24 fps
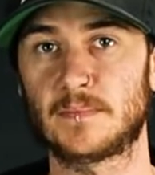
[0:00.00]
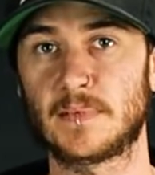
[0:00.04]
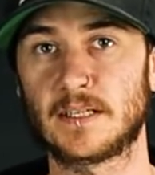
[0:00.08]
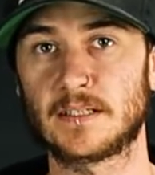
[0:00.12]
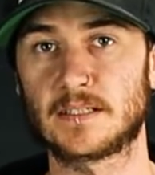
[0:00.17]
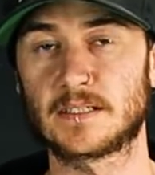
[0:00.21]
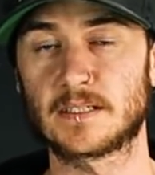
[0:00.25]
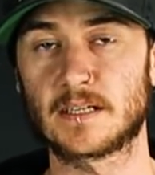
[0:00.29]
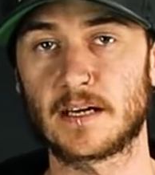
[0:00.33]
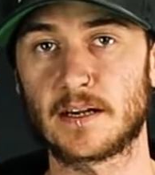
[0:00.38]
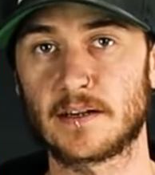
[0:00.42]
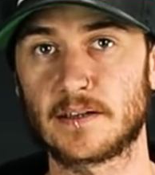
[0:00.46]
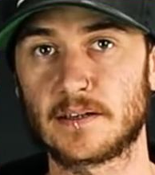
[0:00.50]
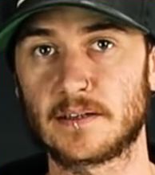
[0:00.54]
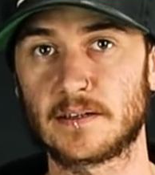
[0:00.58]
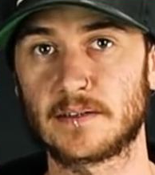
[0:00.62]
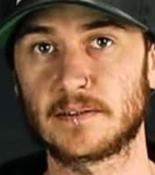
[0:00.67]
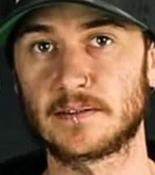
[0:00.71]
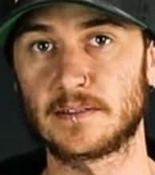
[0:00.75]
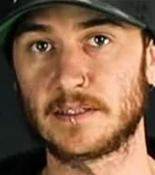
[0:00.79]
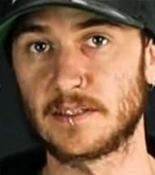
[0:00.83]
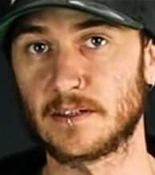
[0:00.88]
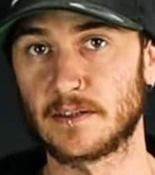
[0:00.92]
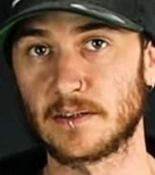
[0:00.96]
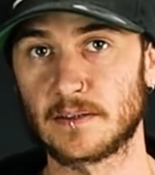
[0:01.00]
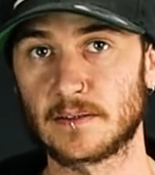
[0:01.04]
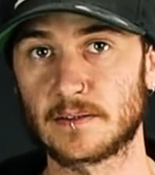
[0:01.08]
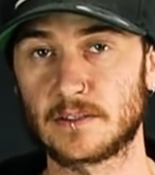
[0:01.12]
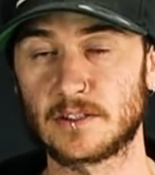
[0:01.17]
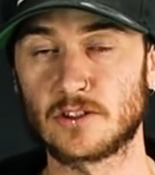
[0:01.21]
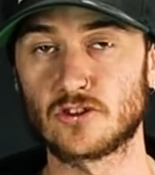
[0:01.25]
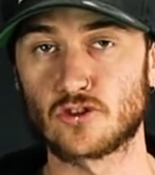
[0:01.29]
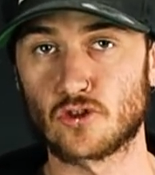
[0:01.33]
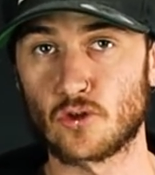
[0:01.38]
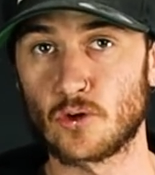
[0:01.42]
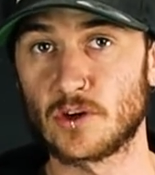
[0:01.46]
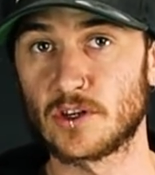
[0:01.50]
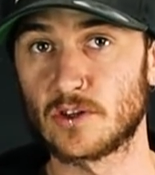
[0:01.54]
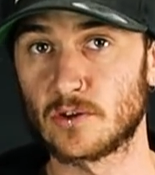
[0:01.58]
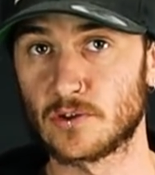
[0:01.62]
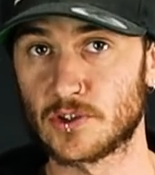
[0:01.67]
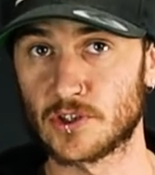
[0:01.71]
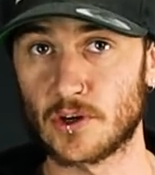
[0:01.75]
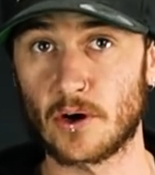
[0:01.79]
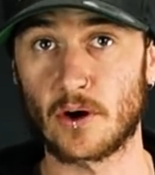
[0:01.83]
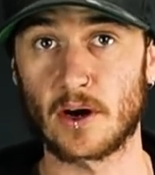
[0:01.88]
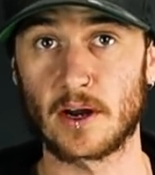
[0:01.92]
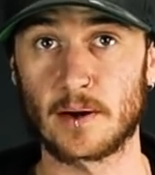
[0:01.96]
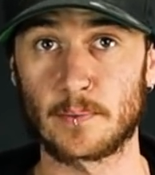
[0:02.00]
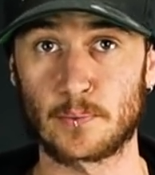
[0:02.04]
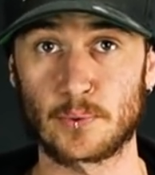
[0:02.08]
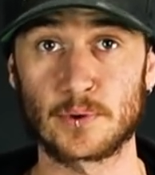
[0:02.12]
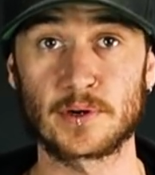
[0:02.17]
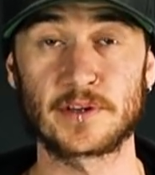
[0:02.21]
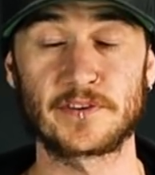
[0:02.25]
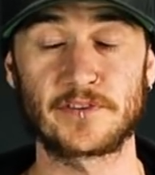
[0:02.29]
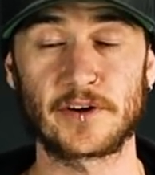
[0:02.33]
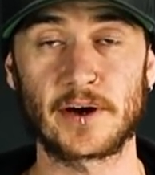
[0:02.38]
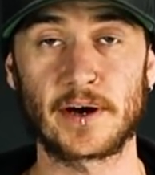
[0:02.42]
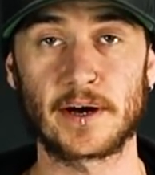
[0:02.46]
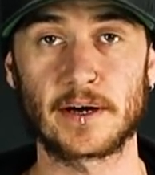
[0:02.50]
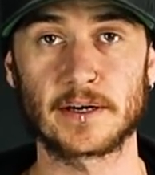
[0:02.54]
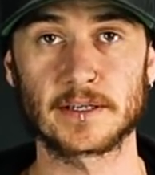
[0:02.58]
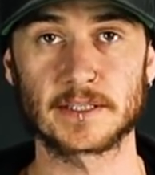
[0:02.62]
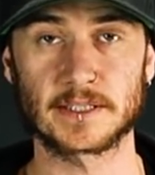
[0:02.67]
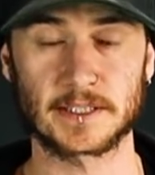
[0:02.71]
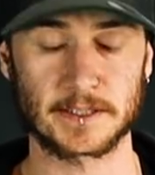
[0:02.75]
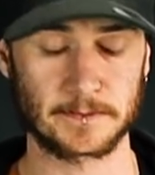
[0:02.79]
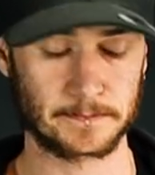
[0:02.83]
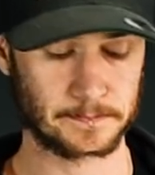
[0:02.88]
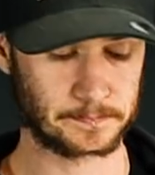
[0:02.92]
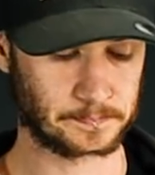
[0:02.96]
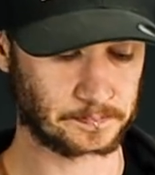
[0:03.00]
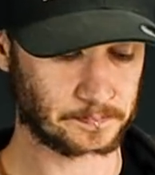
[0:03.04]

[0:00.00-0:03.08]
it's gonna, your tree will die pretty fast.